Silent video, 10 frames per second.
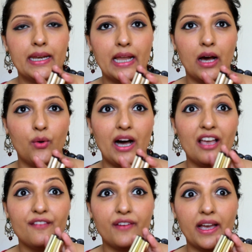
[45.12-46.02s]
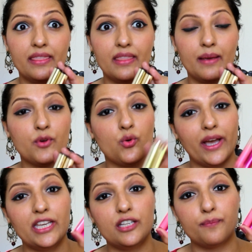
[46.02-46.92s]
Now I find them
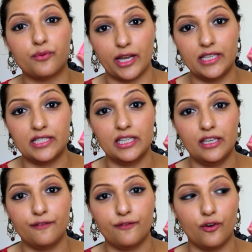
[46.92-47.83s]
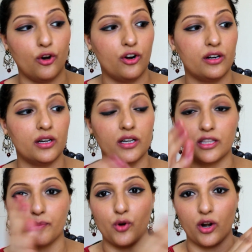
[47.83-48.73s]
quite pricey for
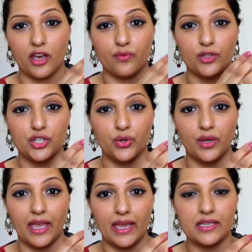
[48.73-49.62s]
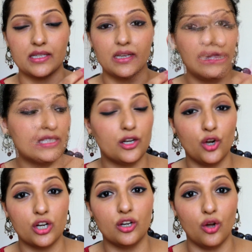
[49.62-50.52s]
the product which you get. These are
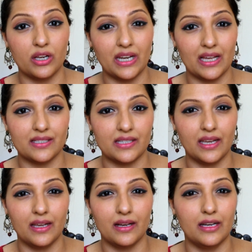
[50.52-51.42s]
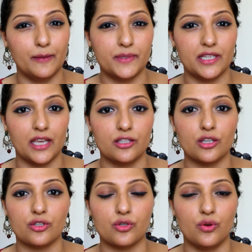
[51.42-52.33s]
not long lasting uh, lip stains,
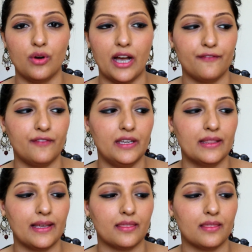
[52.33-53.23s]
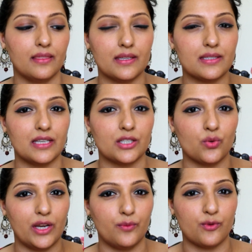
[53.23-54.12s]
so I feel that this is
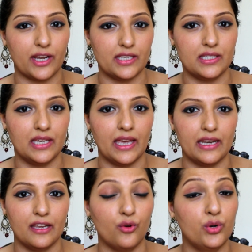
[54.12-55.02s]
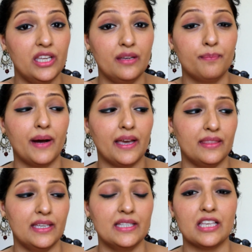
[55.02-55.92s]
quite pricey and only buy
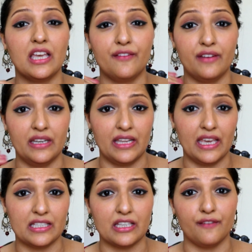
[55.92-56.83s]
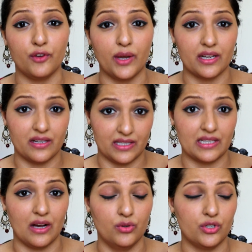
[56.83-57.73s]
these in case if you get a
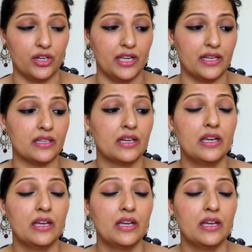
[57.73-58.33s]
discount on it.